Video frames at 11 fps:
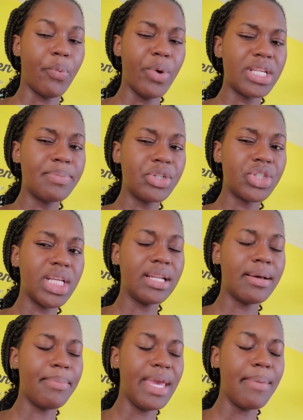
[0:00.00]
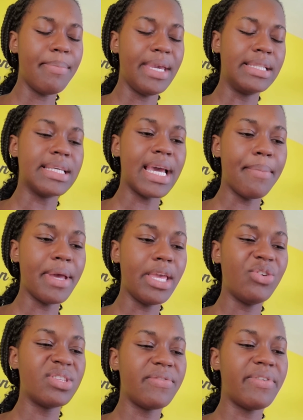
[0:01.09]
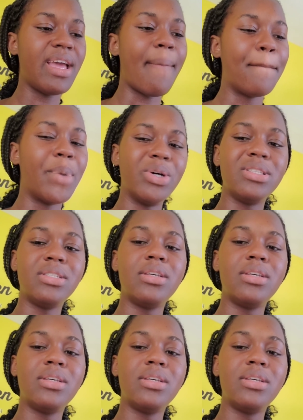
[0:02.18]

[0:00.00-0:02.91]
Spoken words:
Which we shouldn't have baked meantime I use the fire, but